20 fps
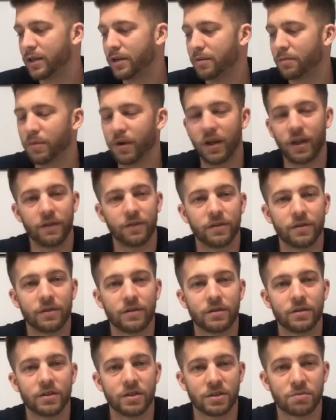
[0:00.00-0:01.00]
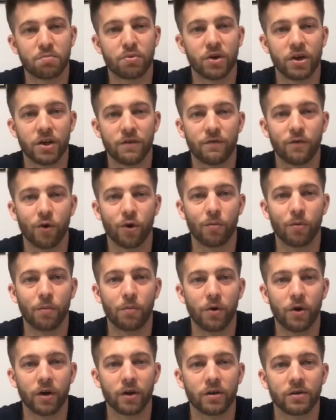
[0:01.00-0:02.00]
but it's a pretty affordable
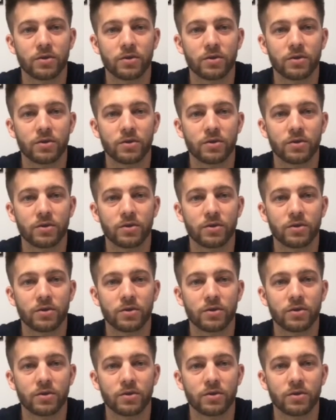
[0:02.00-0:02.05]
book.